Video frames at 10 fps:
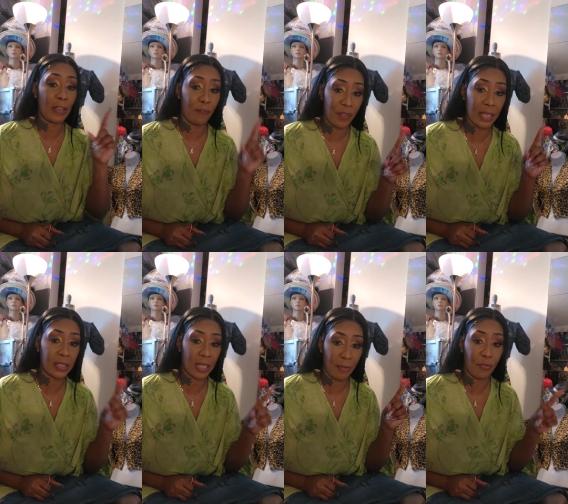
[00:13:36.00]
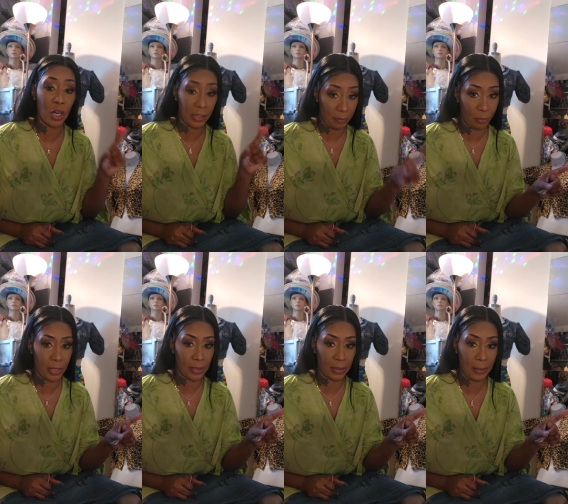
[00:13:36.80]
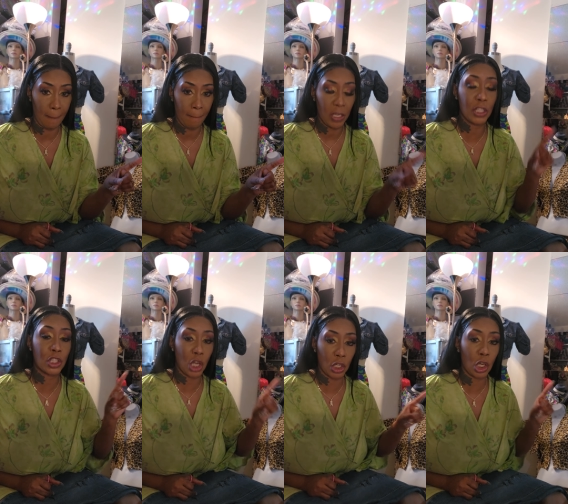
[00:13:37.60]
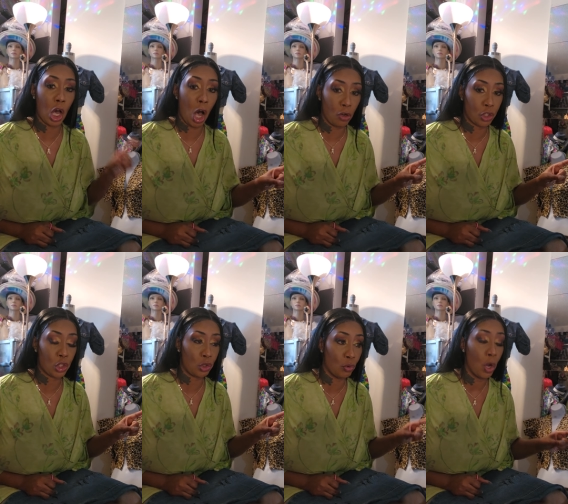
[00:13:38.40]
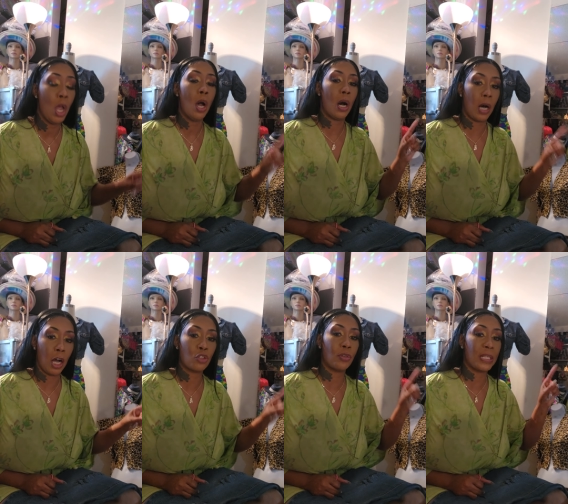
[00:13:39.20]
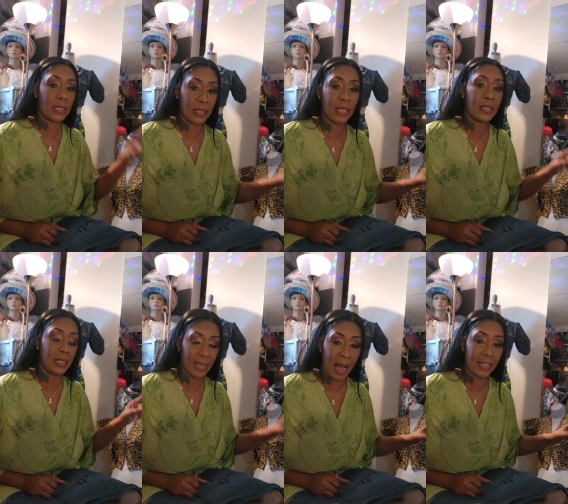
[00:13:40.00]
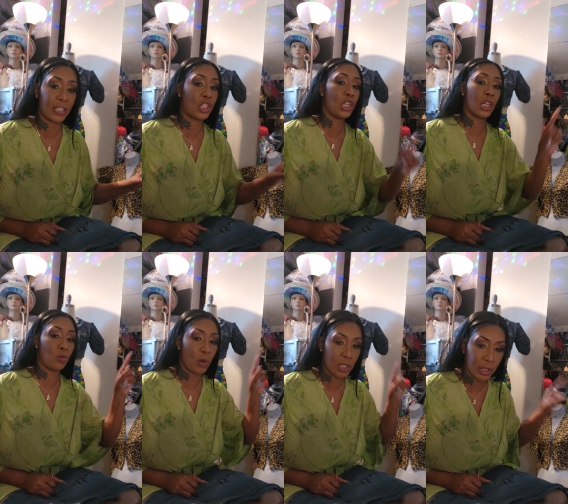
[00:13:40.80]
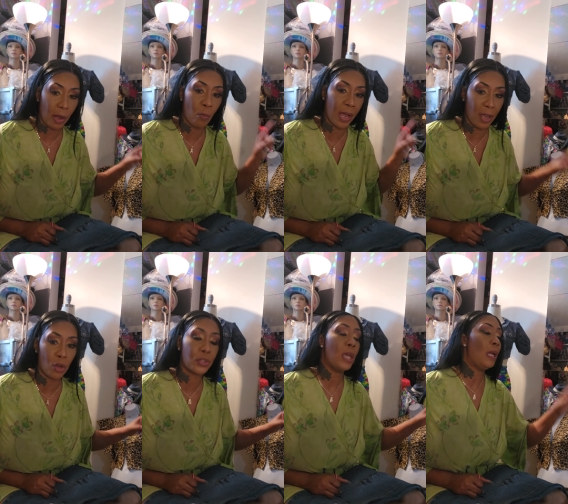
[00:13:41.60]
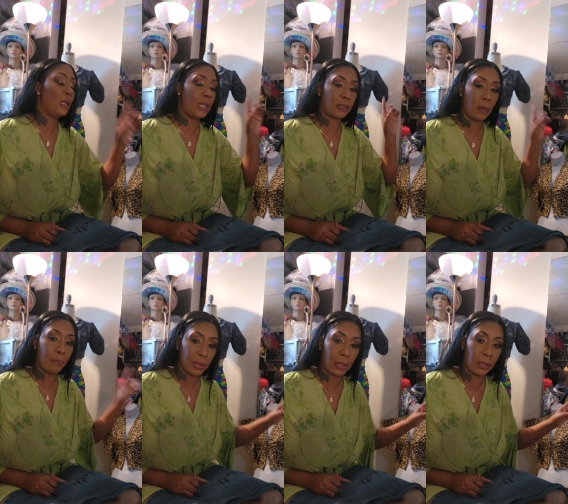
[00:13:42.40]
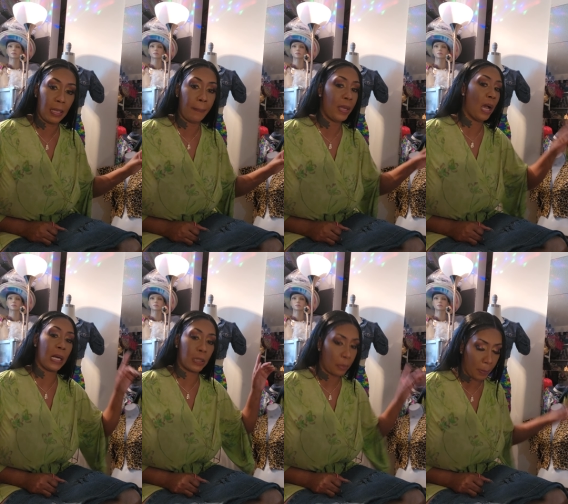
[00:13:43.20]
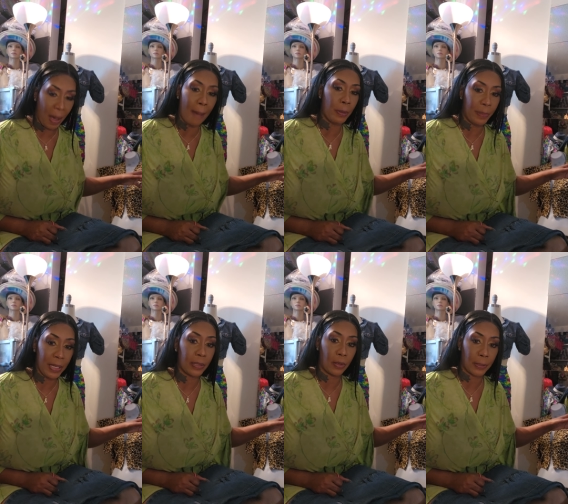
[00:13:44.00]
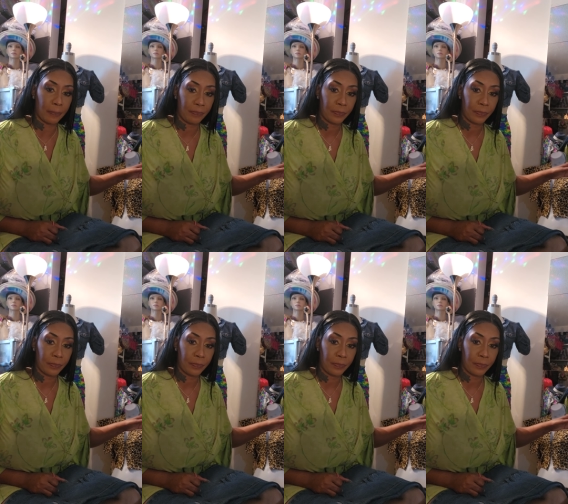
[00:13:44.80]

they fixed that fucking bracelet. It's going to cost you $160 and she could have went somewhere else and let them put a clamp. Hey, I could have put a bobby pin on it.